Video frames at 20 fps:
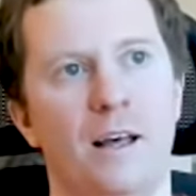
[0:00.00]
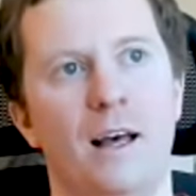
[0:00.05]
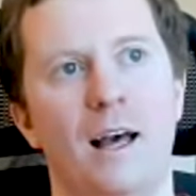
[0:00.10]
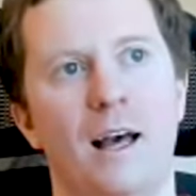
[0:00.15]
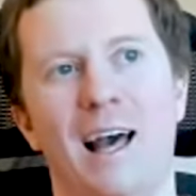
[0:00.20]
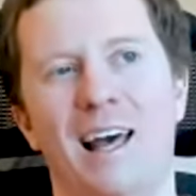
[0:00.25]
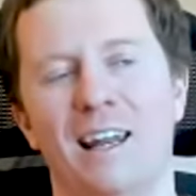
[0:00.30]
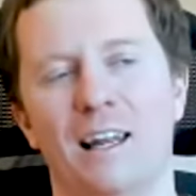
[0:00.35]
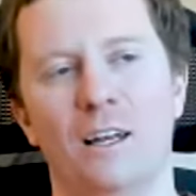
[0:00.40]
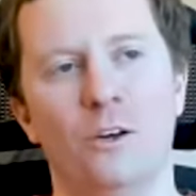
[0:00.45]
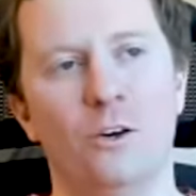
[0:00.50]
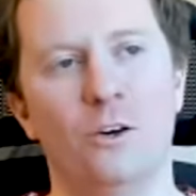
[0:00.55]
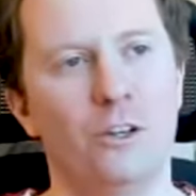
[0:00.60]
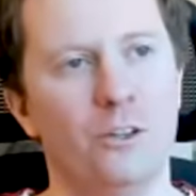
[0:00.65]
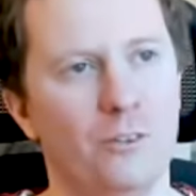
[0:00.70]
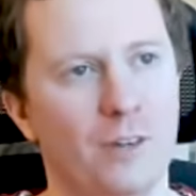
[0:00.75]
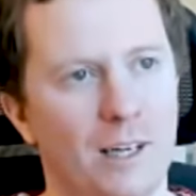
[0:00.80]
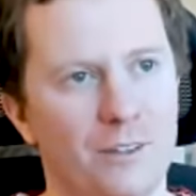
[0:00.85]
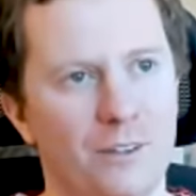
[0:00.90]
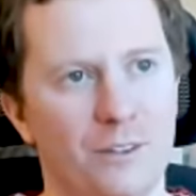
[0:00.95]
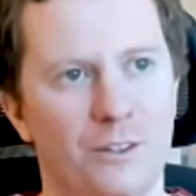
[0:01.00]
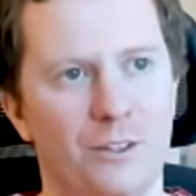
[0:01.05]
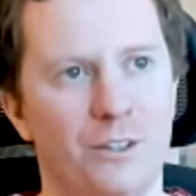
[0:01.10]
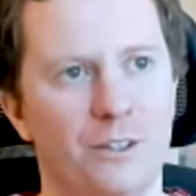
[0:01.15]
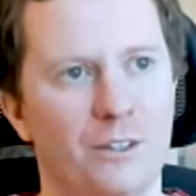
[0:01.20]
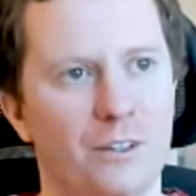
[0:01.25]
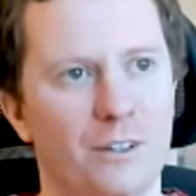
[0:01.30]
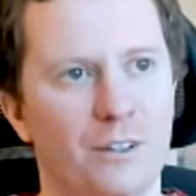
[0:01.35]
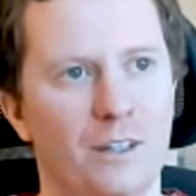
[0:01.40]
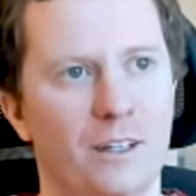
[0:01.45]
and a lot of
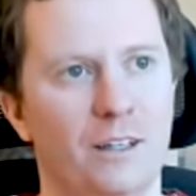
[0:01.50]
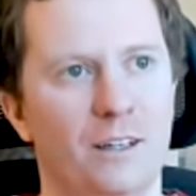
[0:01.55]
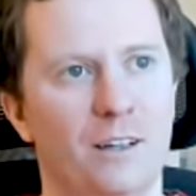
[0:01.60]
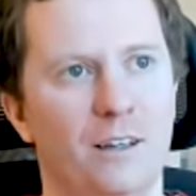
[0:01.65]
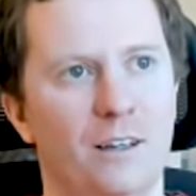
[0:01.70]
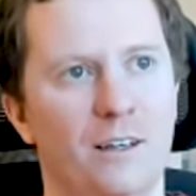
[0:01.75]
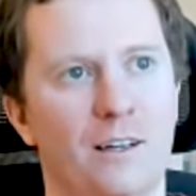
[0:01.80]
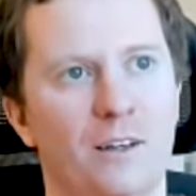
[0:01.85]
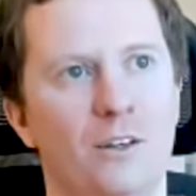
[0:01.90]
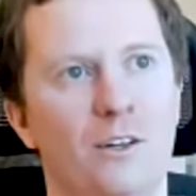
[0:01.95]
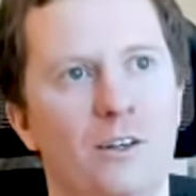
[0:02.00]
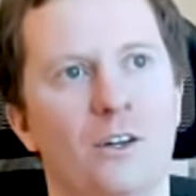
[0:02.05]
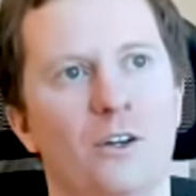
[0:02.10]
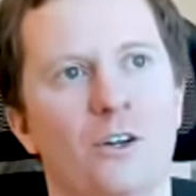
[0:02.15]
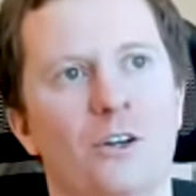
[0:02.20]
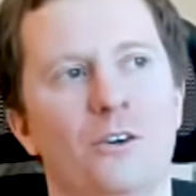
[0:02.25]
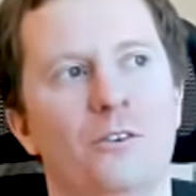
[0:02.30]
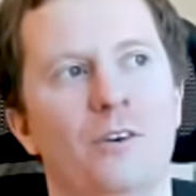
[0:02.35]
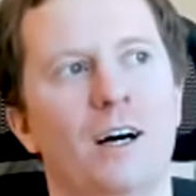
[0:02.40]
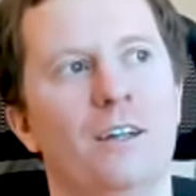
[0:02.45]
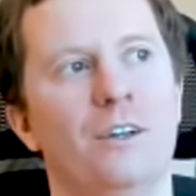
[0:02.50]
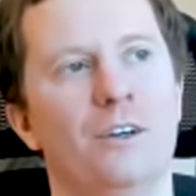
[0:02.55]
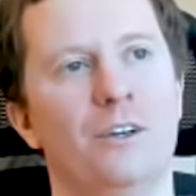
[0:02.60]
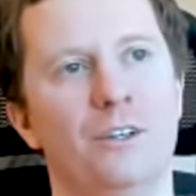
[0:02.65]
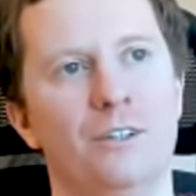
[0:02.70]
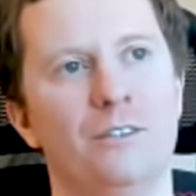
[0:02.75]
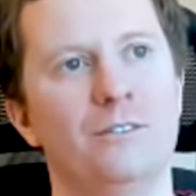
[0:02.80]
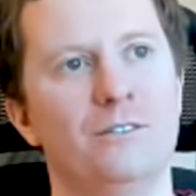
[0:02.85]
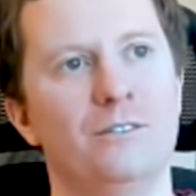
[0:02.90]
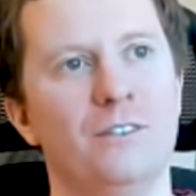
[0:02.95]
under a uh, lot of
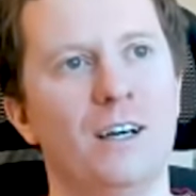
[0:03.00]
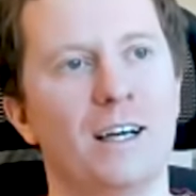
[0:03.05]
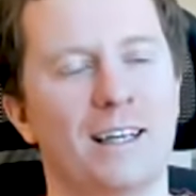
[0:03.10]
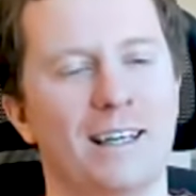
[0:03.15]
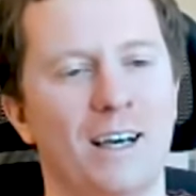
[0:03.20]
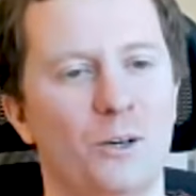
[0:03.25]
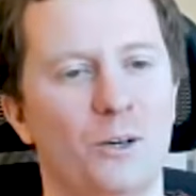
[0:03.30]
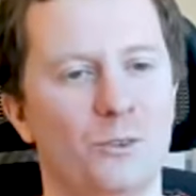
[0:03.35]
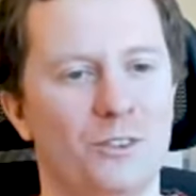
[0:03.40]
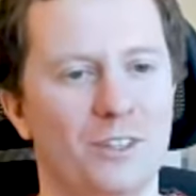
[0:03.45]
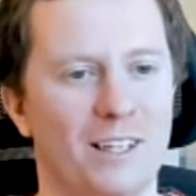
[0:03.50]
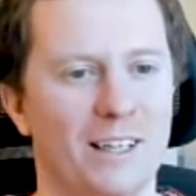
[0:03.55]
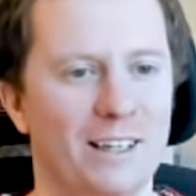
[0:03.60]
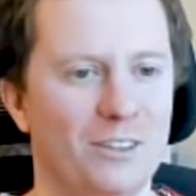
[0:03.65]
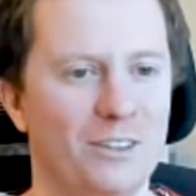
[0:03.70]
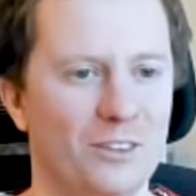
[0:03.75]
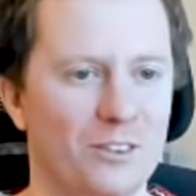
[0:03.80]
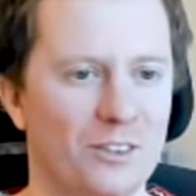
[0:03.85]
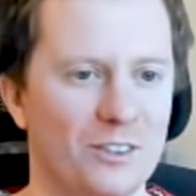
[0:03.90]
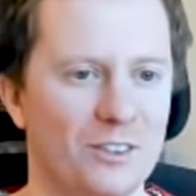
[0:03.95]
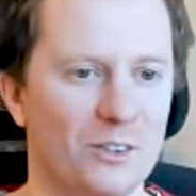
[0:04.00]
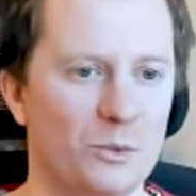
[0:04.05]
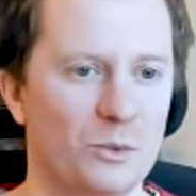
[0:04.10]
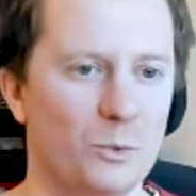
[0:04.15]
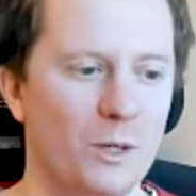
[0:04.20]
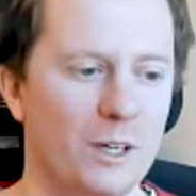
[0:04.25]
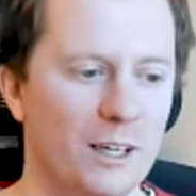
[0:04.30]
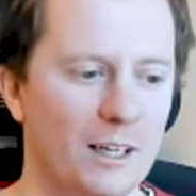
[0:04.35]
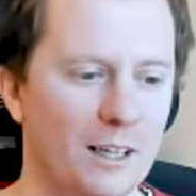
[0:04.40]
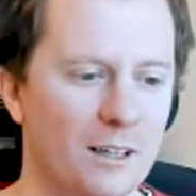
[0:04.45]
other accounting agencies as
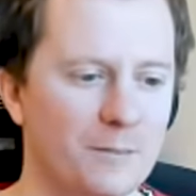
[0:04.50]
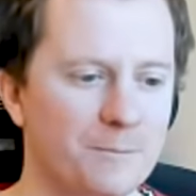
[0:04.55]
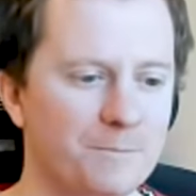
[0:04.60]
well,